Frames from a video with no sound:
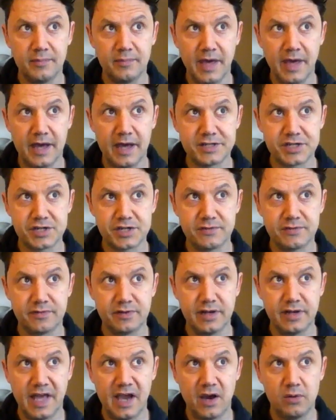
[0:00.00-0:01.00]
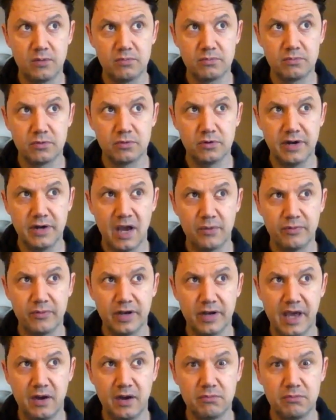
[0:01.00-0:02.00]
Adjective the noun, or noun the
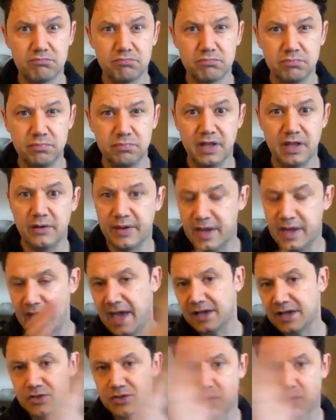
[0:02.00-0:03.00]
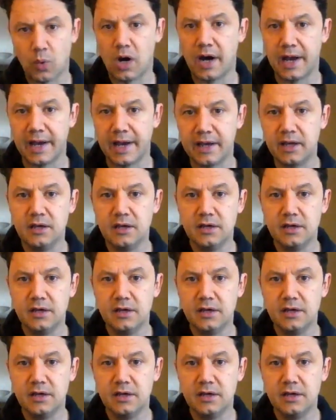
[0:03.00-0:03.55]
noun, and they X the Y.